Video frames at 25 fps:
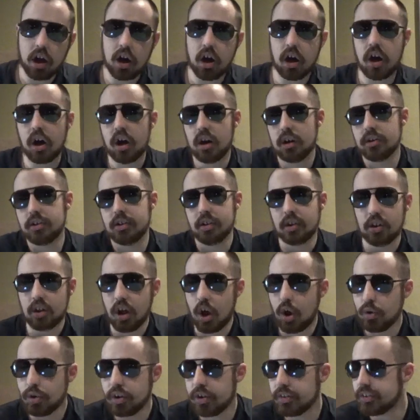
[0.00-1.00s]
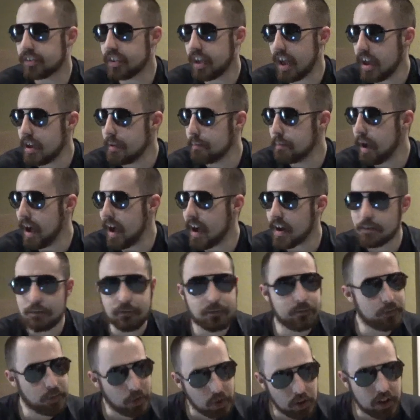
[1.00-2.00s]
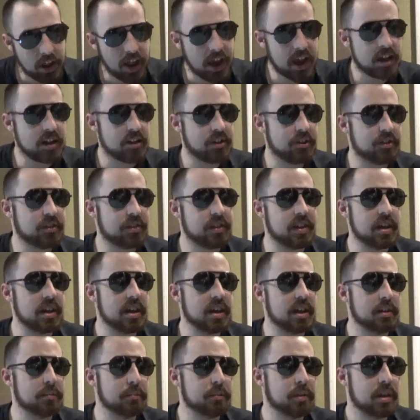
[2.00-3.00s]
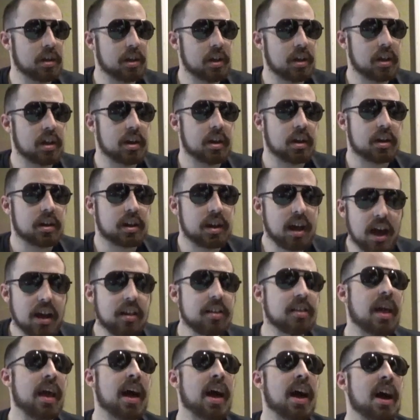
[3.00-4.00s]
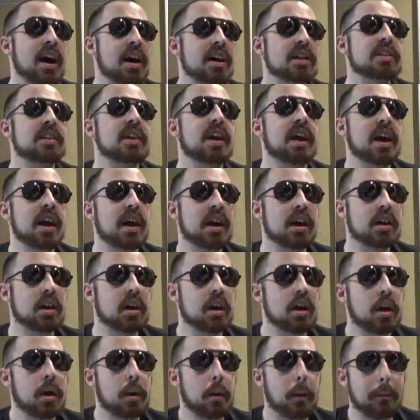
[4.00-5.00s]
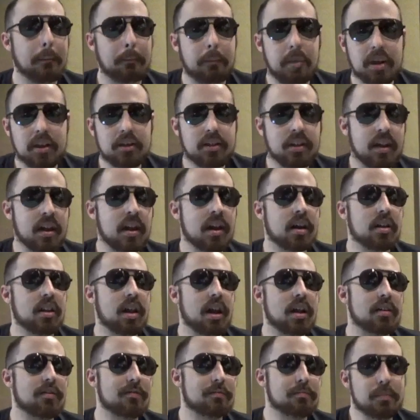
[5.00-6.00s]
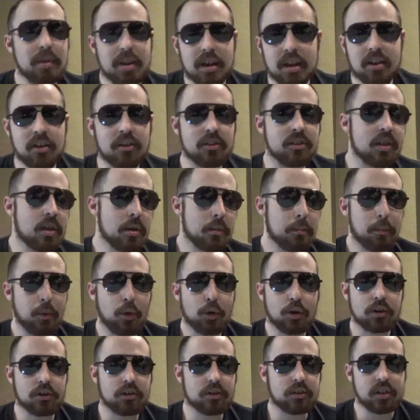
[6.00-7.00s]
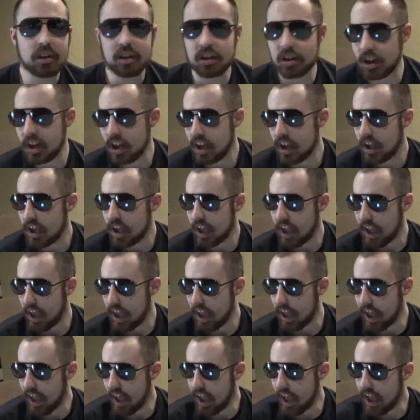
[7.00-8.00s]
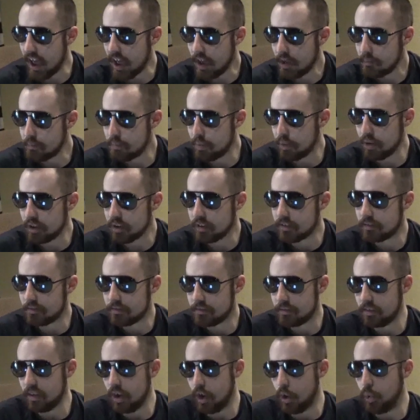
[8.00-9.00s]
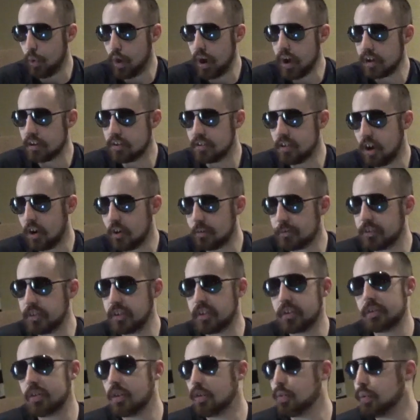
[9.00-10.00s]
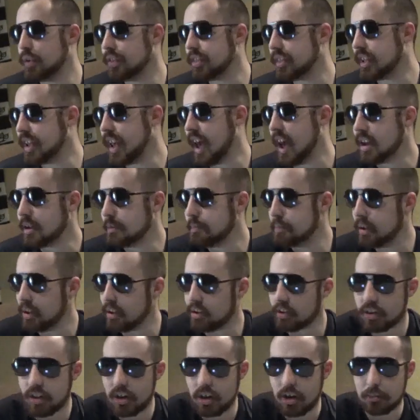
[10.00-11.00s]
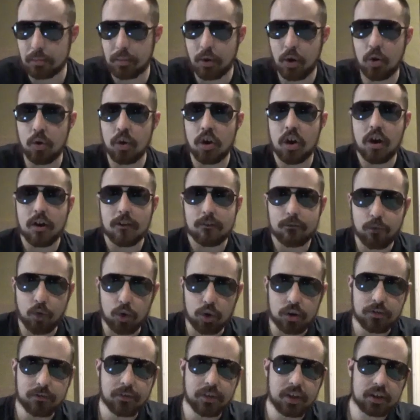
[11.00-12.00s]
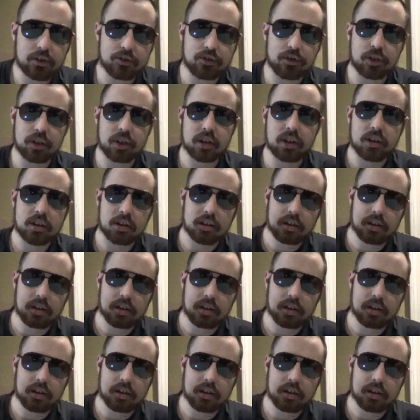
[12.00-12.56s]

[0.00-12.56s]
Otis came back full head of steam, got the hot tag, beat the hell out of Miz, Morrison, and put away Dolph Ziggler with the caterpillar elbow for the victory.